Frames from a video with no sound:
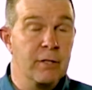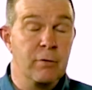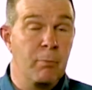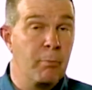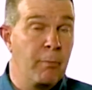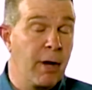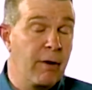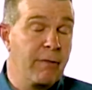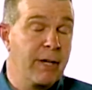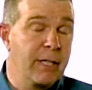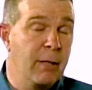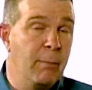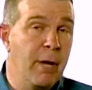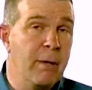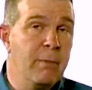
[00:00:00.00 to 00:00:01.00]
Matter of fact,
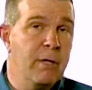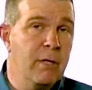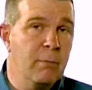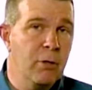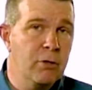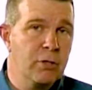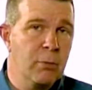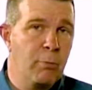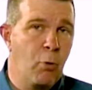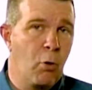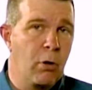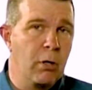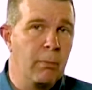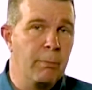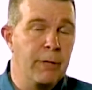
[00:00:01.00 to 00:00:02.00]
it may be the most
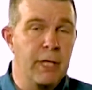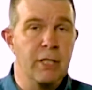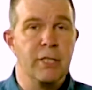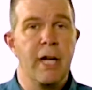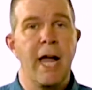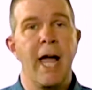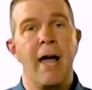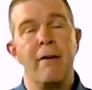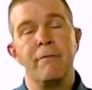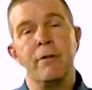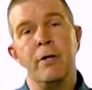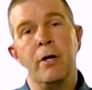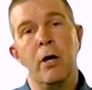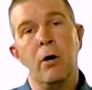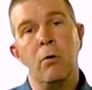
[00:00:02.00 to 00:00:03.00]
important because you have to
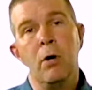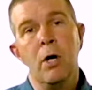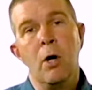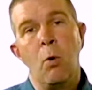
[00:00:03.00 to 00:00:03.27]
know